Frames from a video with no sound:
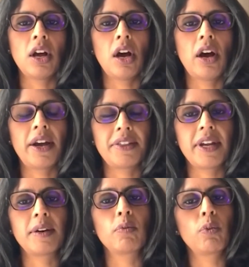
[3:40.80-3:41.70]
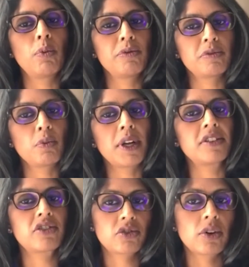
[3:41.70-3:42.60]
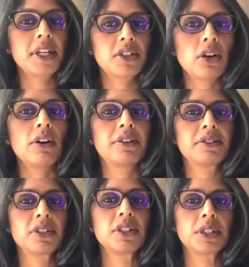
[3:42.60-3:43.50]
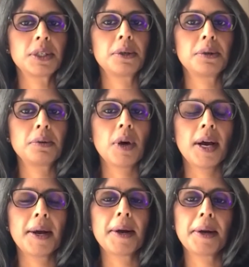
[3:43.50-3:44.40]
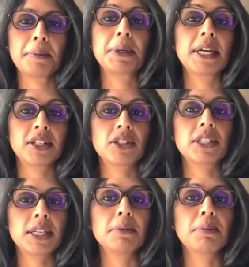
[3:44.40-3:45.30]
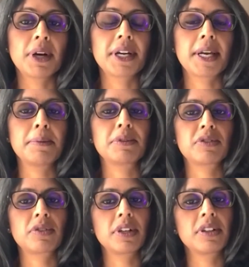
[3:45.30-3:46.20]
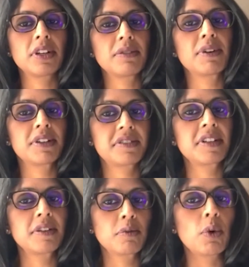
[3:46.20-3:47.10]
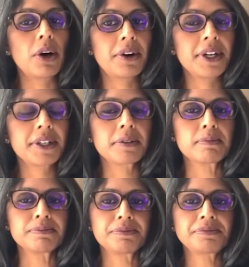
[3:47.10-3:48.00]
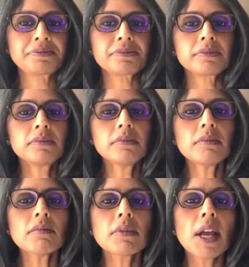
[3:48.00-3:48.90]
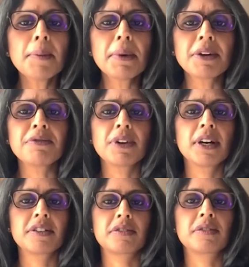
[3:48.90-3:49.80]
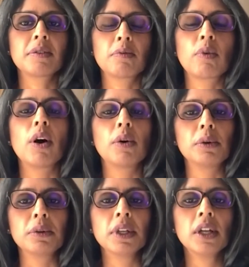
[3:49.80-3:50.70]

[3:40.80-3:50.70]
I then went straight on to do a PhD in biochemistry at the University of Warwick. And my first role